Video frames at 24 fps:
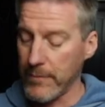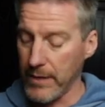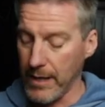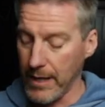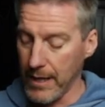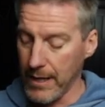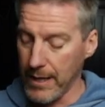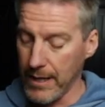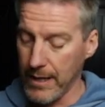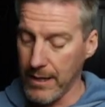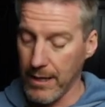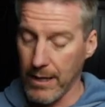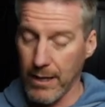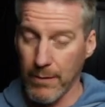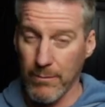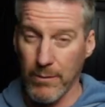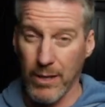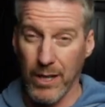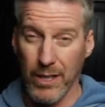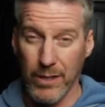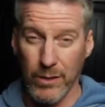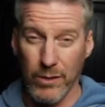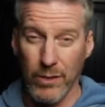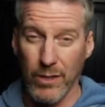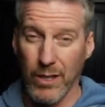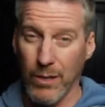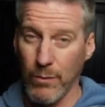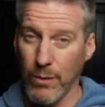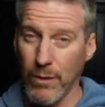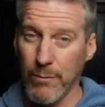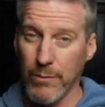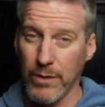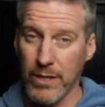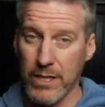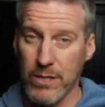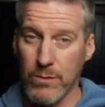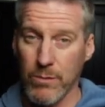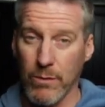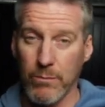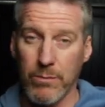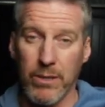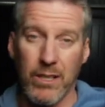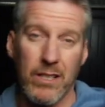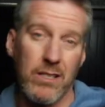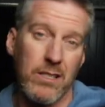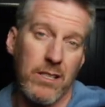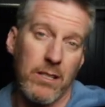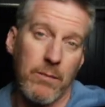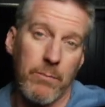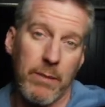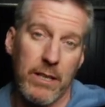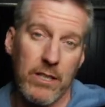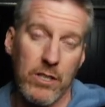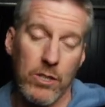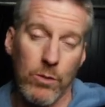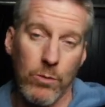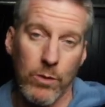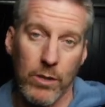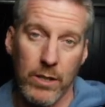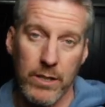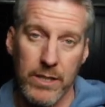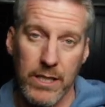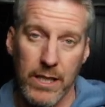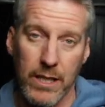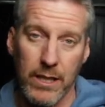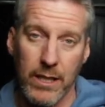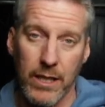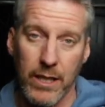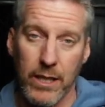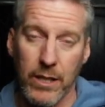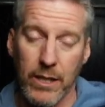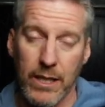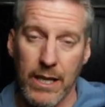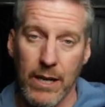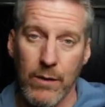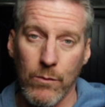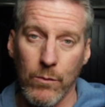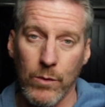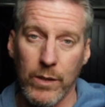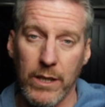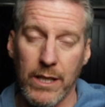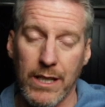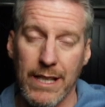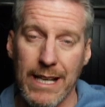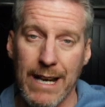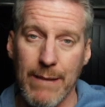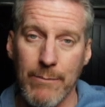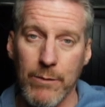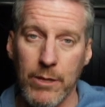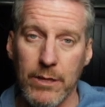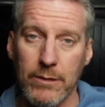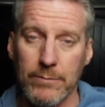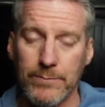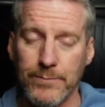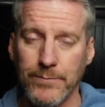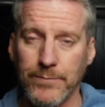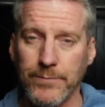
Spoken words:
And I went with this one because of the picture quality that you get with the camera.